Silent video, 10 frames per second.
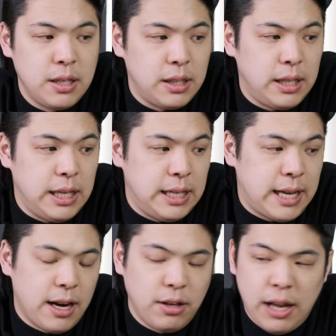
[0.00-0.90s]
The
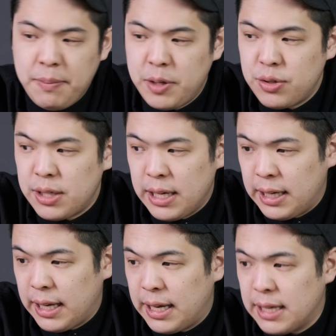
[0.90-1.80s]
kettle I'm
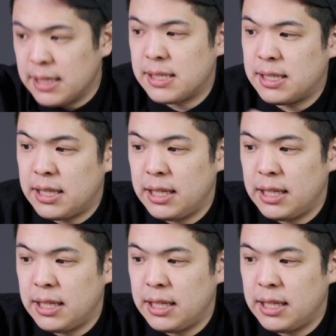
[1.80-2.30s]
using is